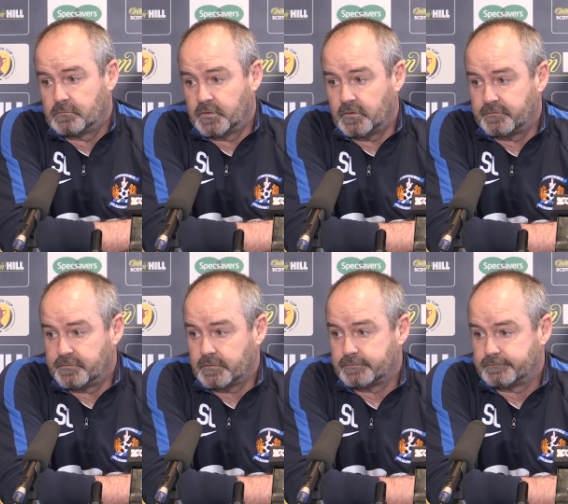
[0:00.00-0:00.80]
Went on
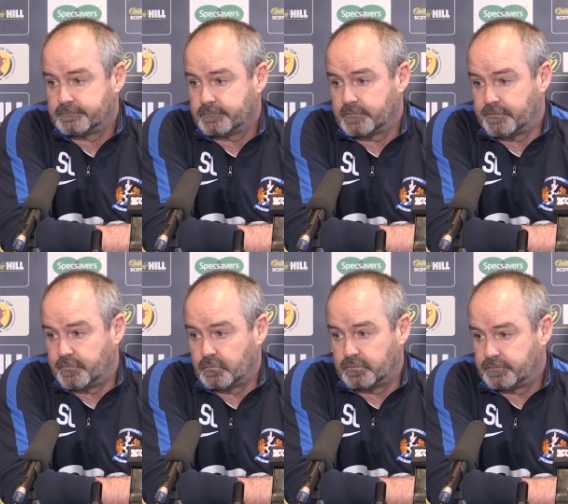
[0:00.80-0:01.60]
for the
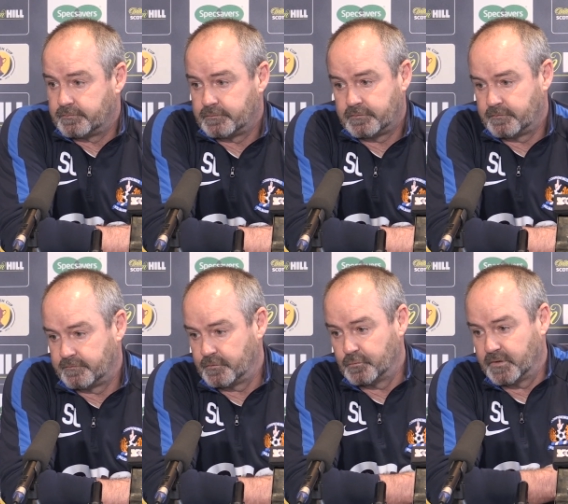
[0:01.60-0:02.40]

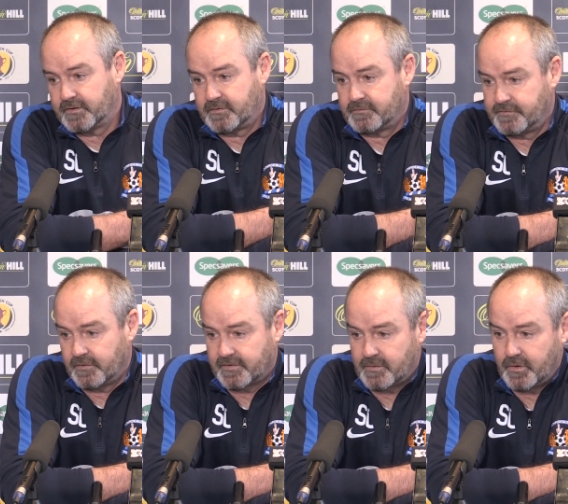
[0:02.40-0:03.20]
full week,
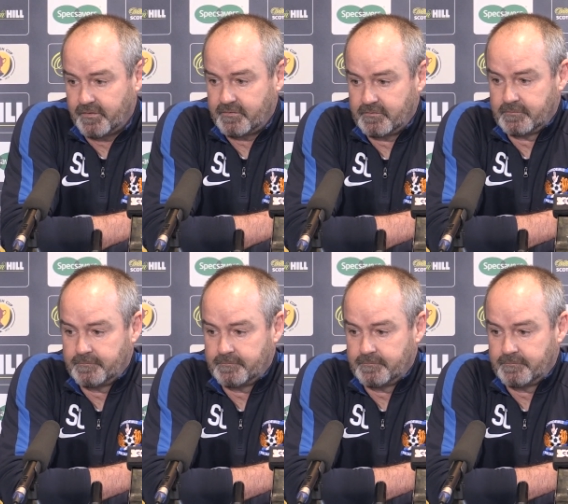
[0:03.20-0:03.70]
felt like a month.